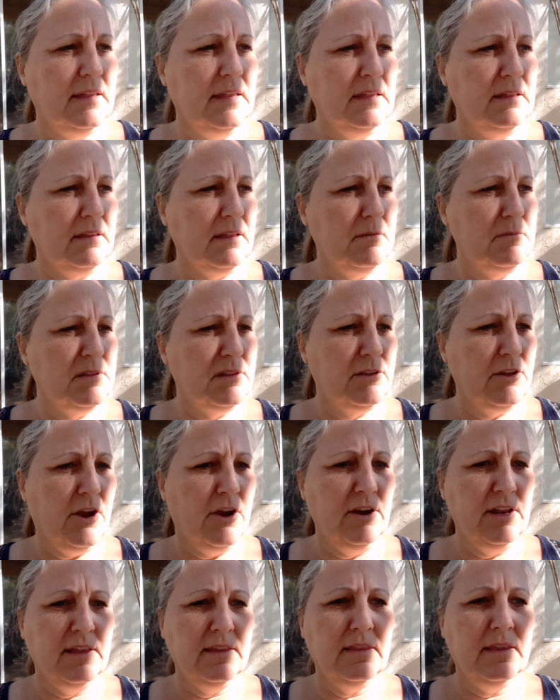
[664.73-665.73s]
is I'm
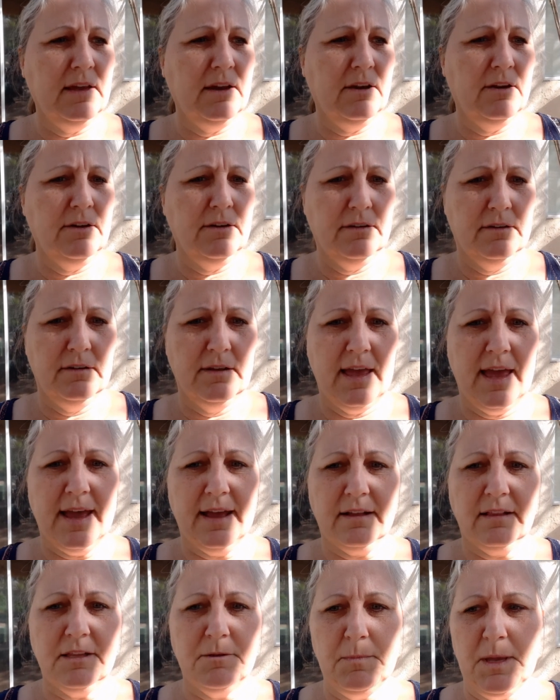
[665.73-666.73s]
starting their
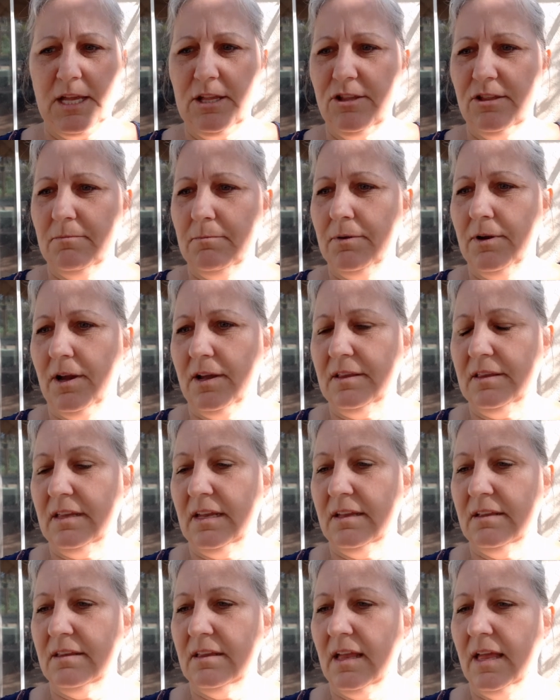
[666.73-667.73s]
acclimation
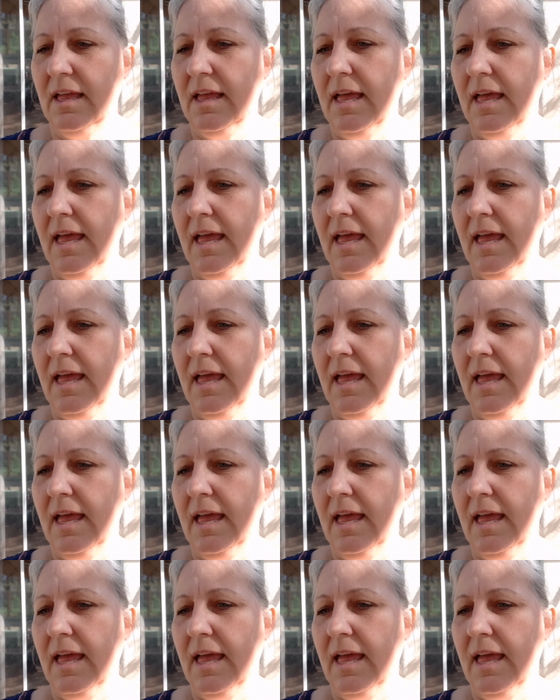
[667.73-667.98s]
process.